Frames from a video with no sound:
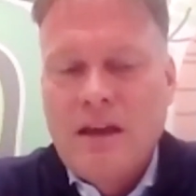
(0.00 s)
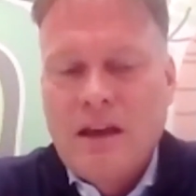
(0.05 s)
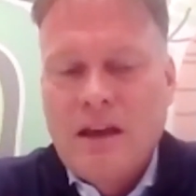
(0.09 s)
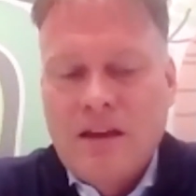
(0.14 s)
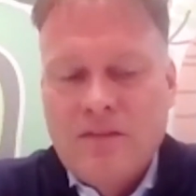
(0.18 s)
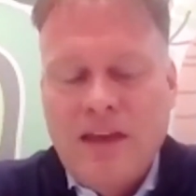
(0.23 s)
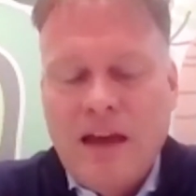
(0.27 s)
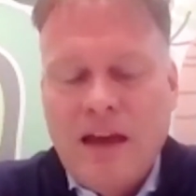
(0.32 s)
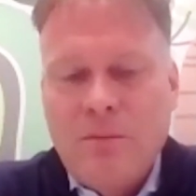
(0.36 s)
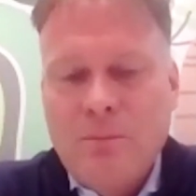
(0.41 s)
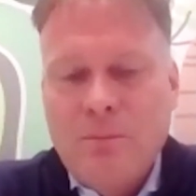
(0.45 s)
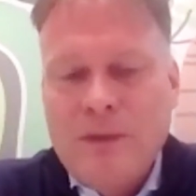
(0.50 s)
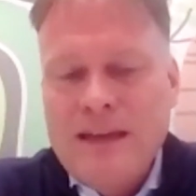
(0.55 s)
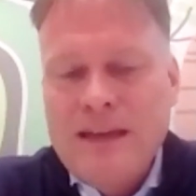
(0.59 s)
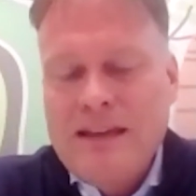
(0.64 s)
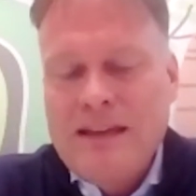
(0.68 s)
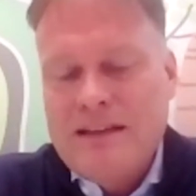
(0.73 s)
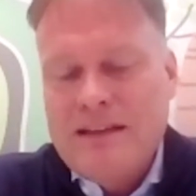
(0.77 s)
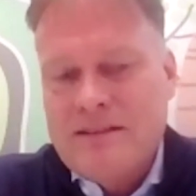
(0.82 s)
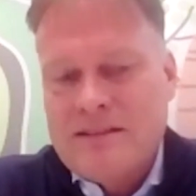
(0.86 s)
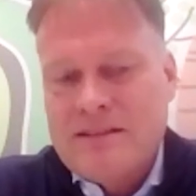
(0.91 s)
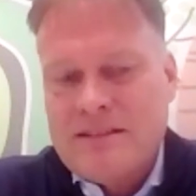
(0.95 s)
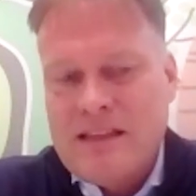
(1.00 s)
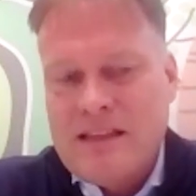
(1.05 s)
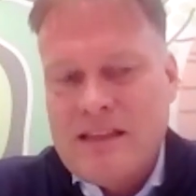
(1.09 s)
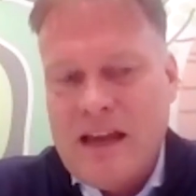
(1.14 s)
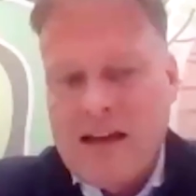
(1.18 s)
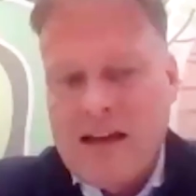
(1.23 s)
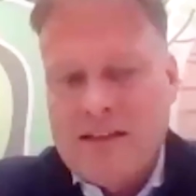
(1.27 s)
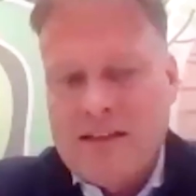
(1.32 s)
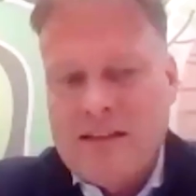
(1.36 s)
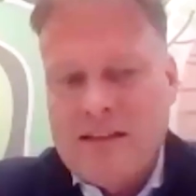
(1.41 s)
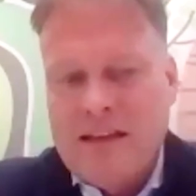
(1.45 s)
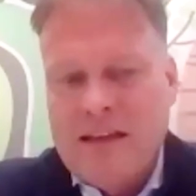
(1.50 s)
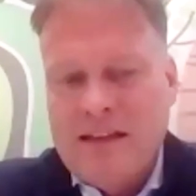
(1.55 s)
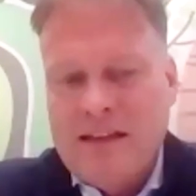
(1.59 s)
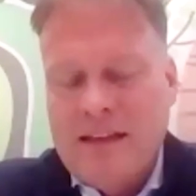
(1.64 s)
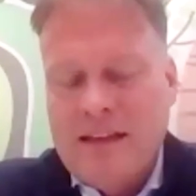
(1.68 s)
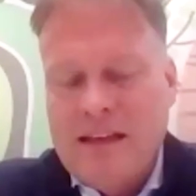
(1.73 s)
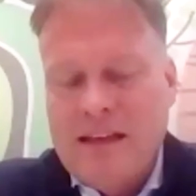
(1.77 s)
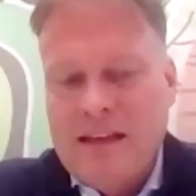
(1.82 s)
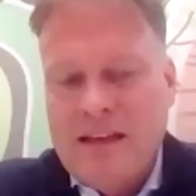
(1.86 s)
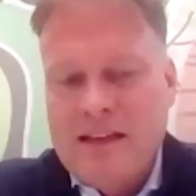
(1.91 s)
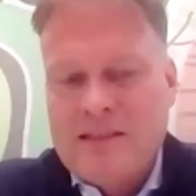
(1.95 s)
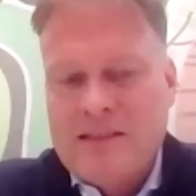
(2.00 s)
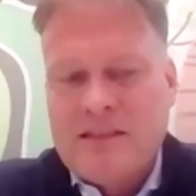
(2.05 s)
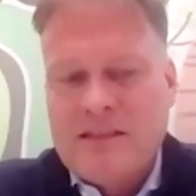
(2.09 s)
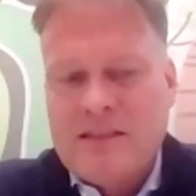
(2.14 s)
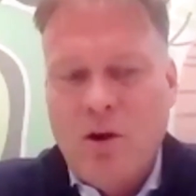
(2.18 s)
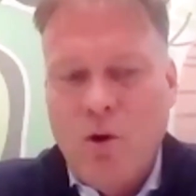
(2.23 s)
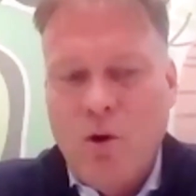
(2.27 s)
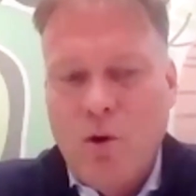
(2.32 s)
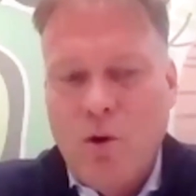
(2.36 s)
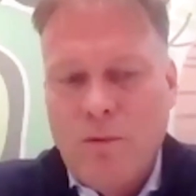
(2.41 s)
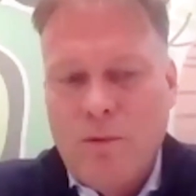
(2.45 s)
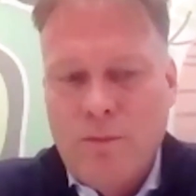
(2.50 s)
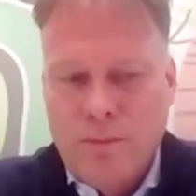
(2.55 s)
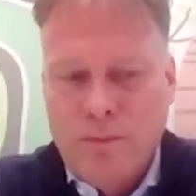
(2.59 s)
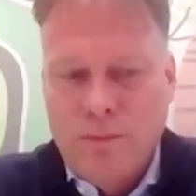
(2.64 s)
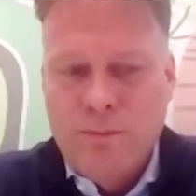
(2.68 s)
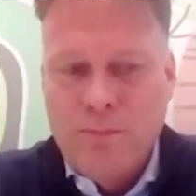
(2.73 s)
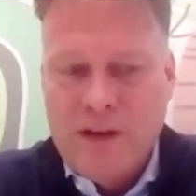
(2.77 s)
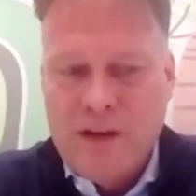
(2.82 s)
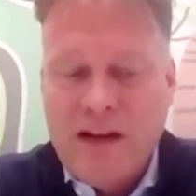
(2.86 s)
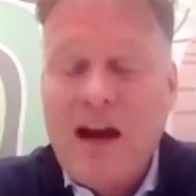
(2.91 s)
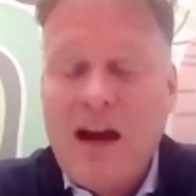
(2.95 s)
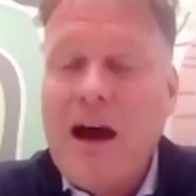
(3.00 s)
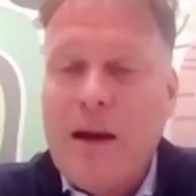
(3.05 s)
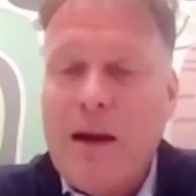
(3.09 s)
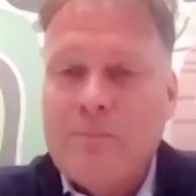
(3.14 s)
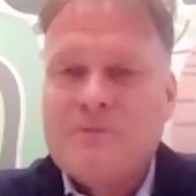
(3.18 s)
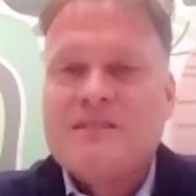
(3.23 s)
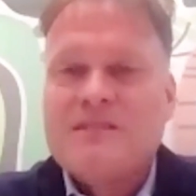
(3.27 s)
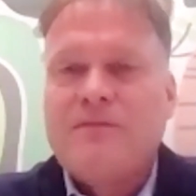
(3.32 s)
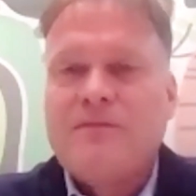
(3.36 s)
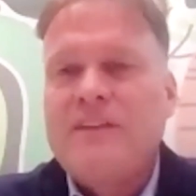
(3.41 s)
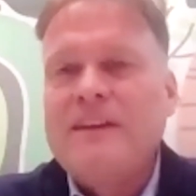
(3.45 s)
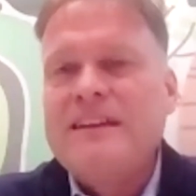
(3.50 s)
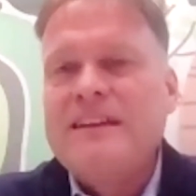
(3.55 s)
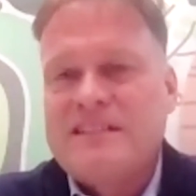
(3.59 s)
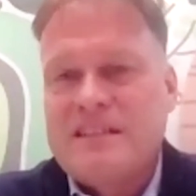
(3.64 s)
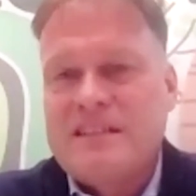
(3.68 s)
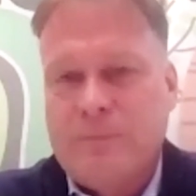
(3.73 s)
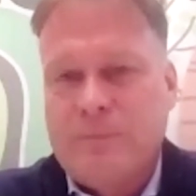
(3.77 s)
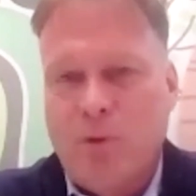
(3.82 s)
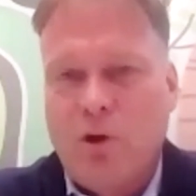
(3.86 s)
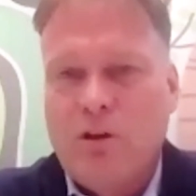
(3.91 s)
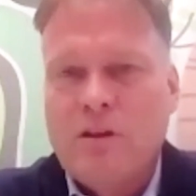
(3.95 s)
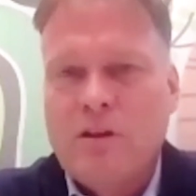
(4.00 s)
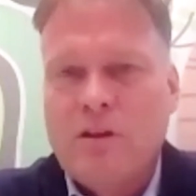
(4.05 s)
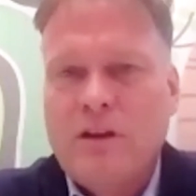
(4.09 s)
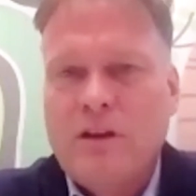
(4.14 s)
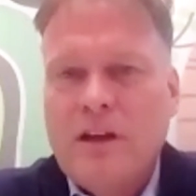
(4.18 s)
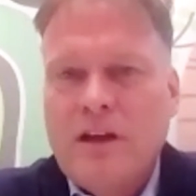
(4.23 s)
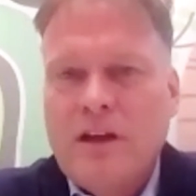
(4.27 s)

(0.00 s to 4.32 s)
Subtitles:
That means that it becomes feasible